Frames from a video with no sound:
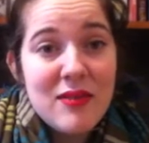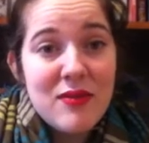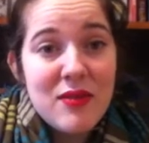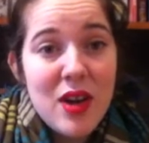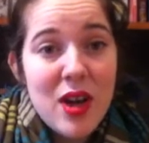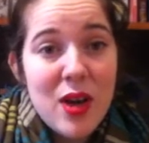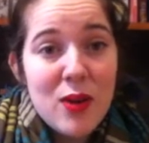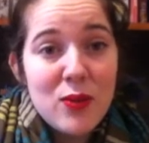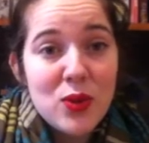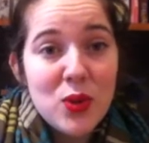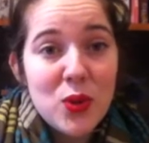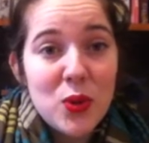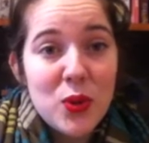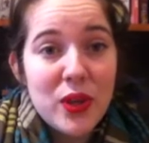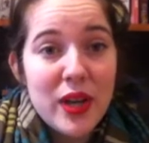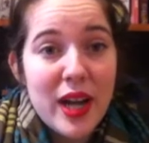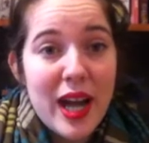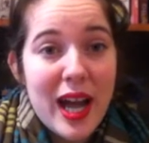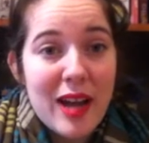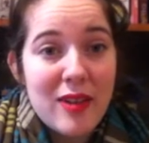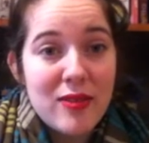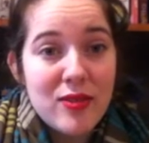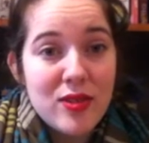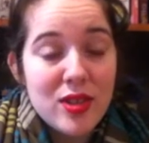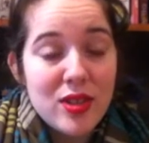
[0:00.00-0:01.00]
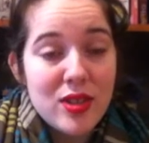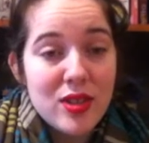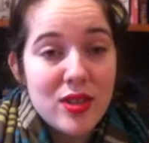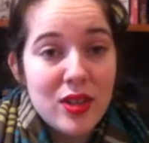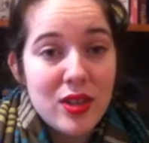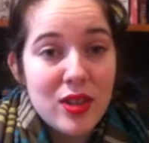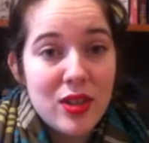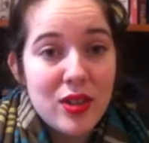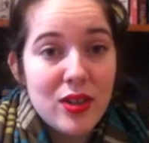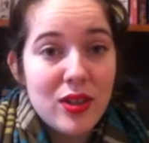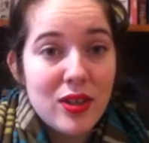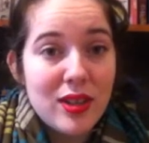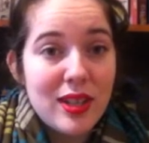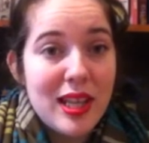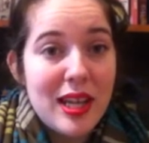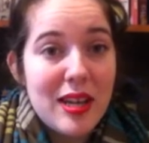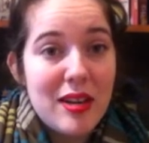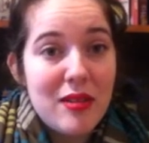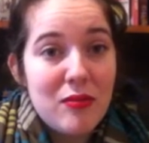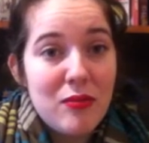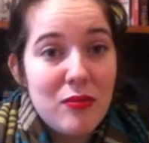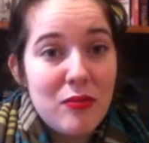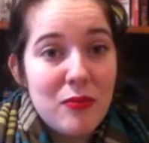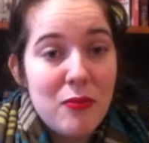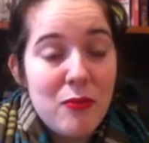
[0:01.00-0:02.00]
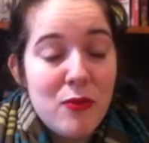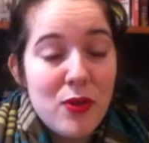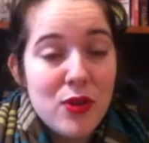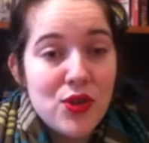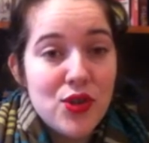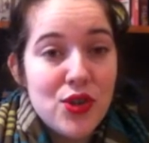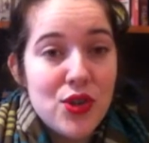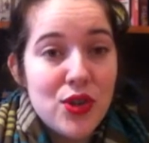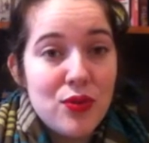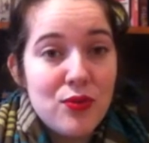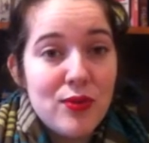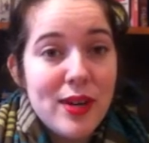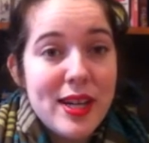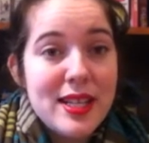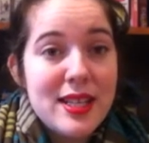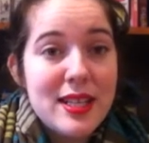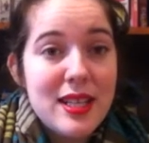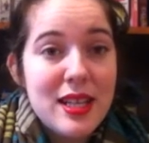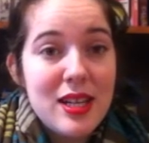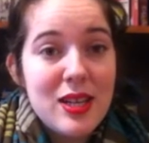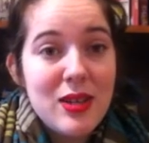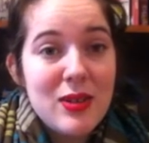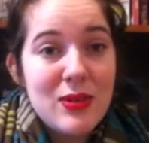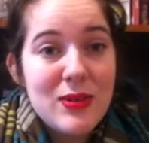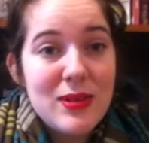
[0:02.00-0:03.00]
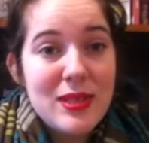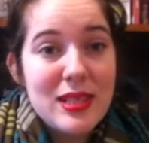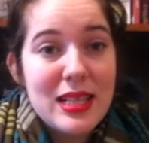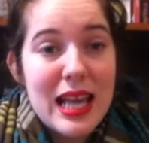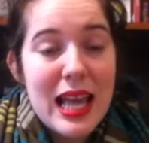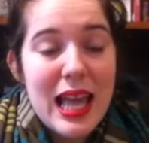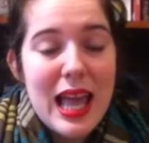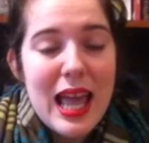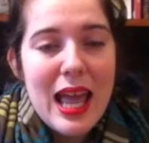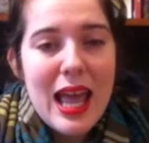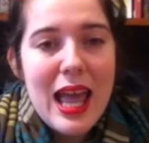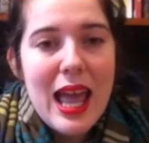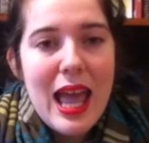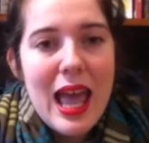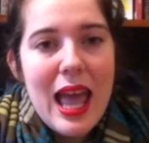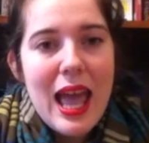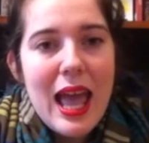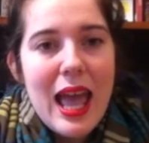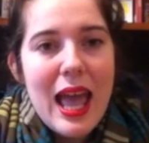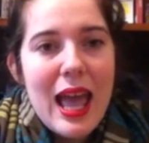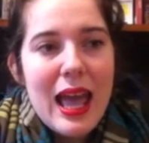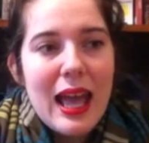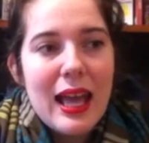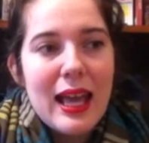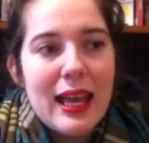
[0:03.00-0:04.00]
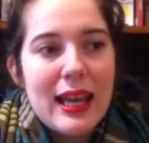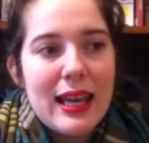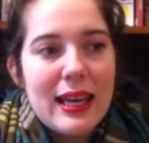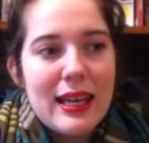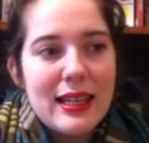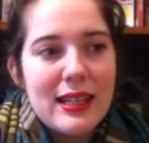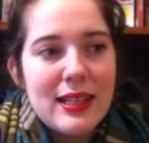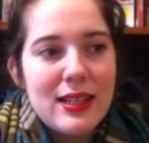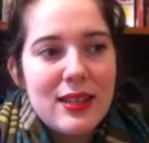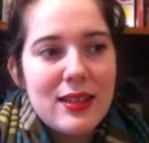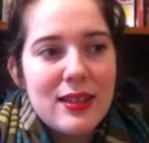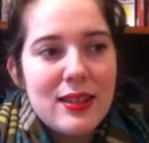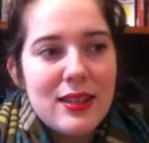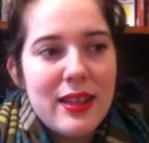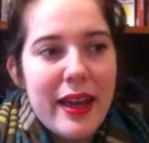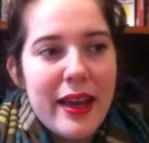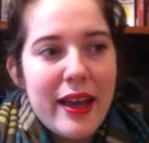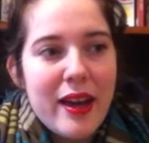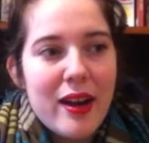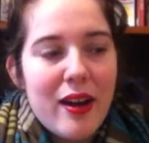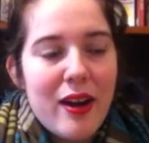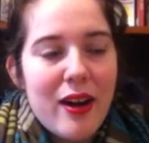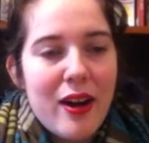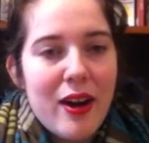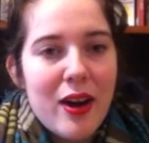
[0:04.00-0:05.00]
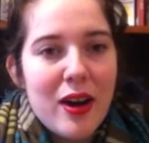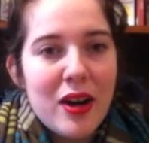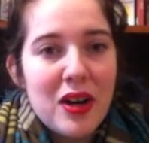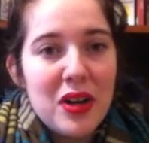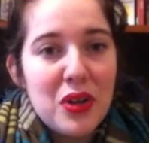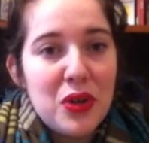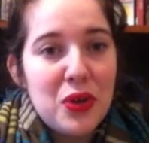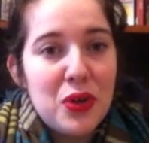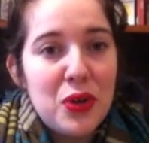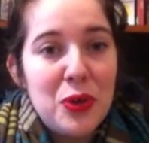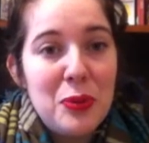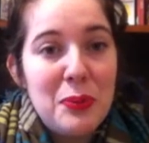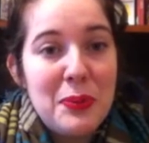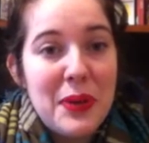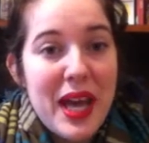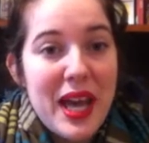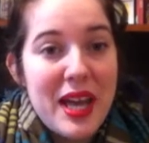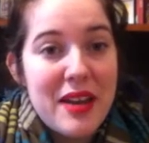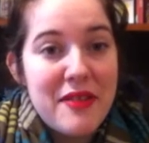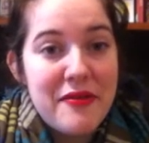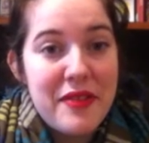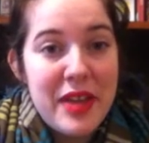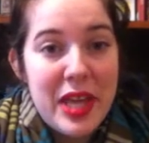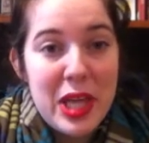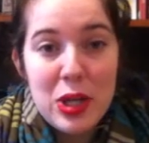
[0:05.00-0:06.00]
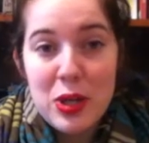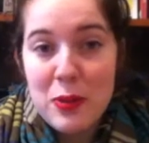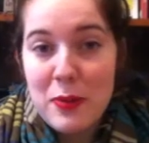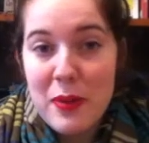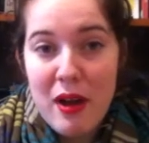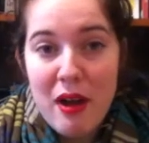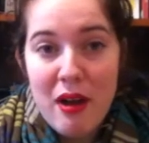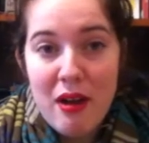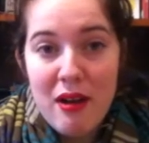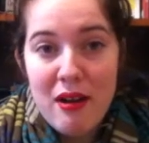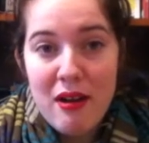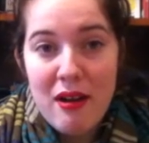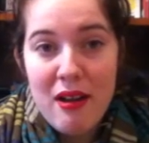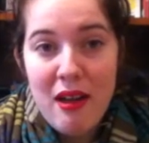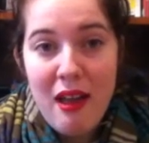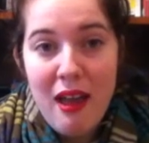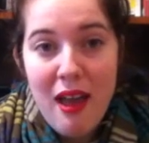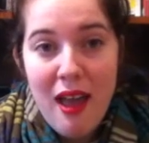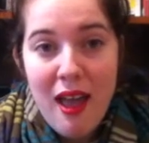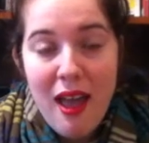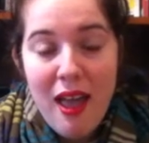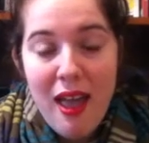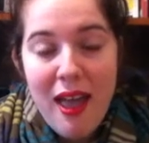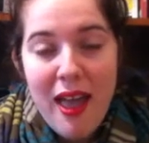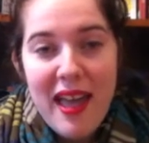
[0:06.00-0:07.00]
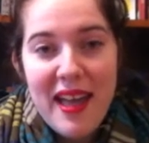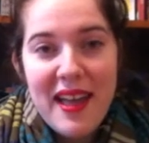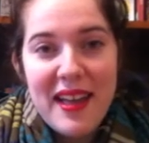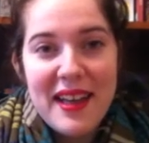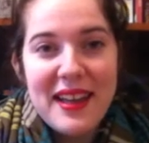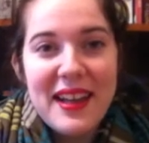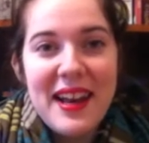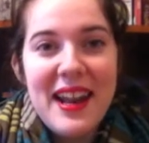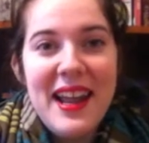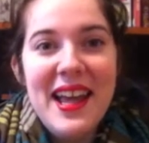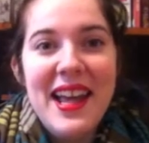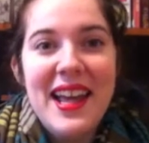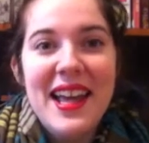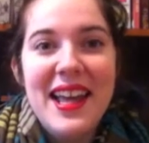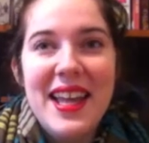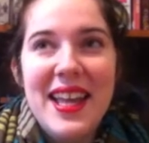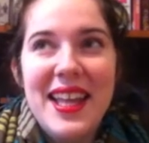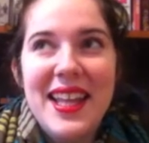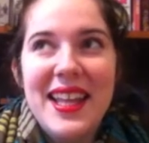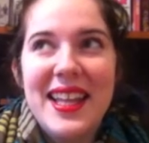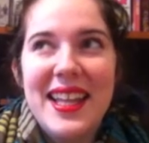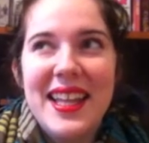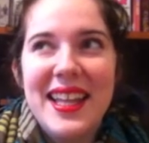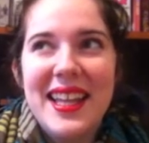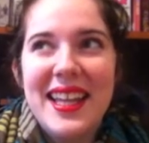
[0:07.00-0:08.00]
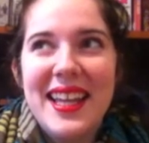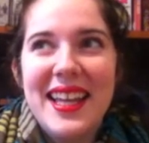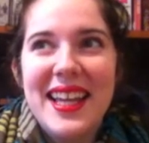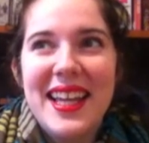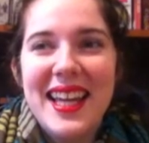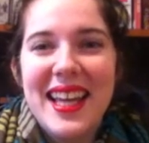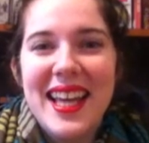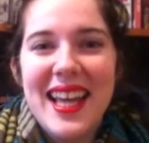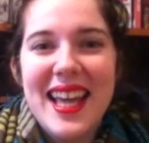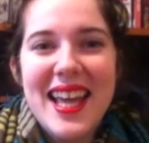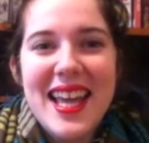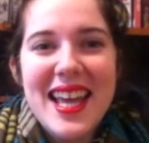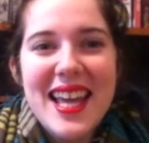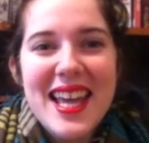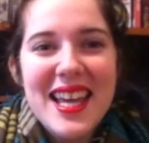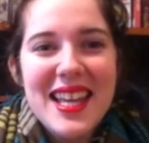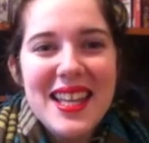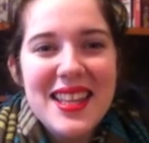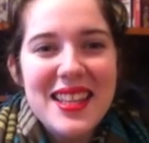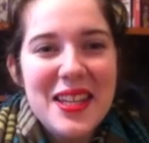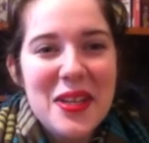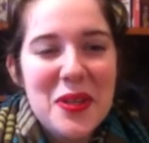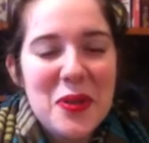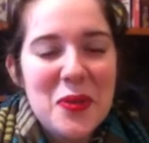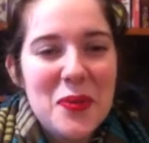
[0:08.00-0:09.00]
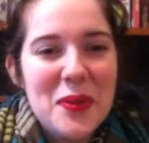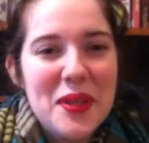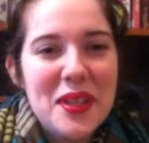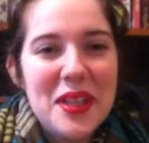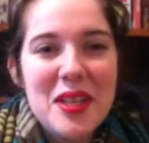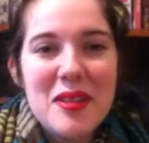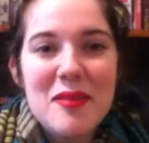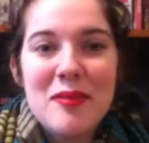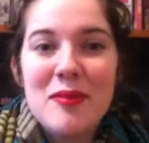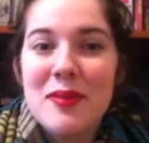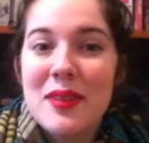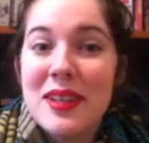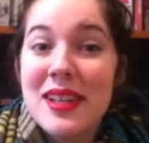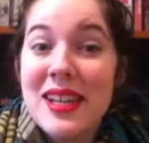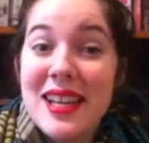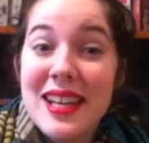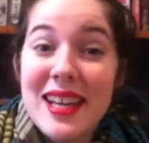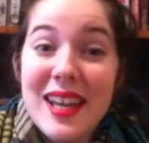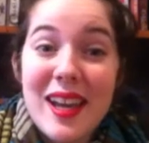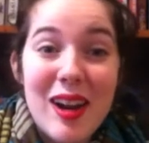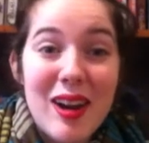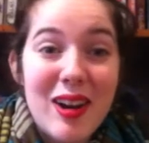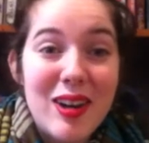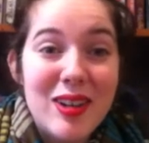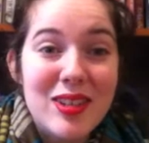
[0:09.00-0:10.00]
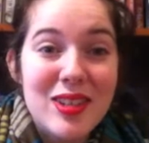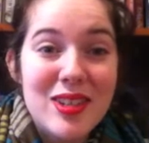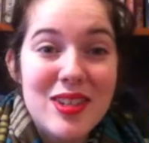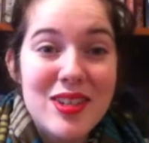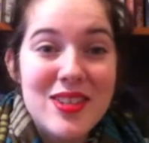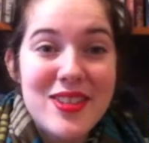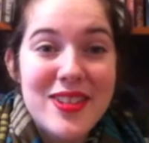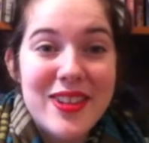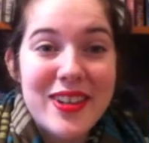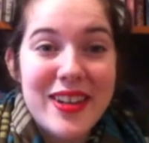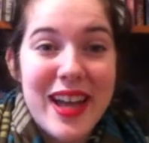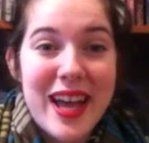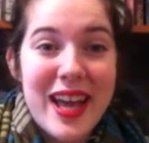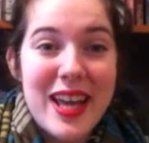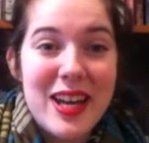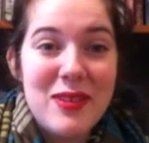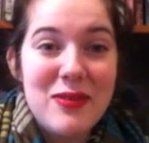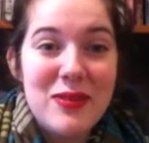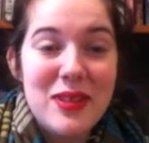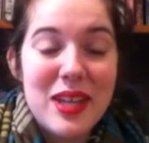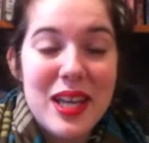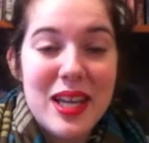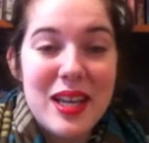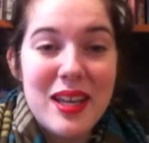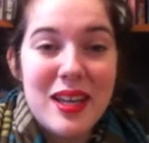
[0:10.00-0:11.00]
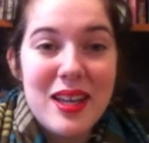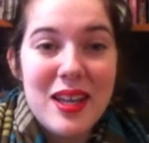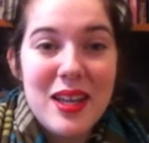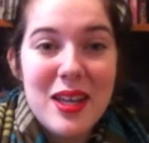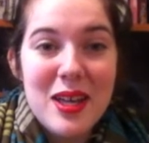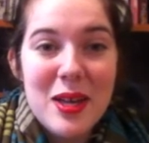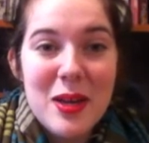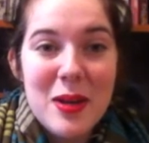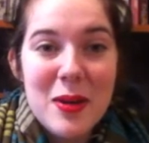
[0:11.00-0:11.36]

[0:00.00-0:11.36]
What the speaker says: involved who are after the girl that Richard rescues, and they are Krupp and Vandemar, and they're really funny characters. They're kind of like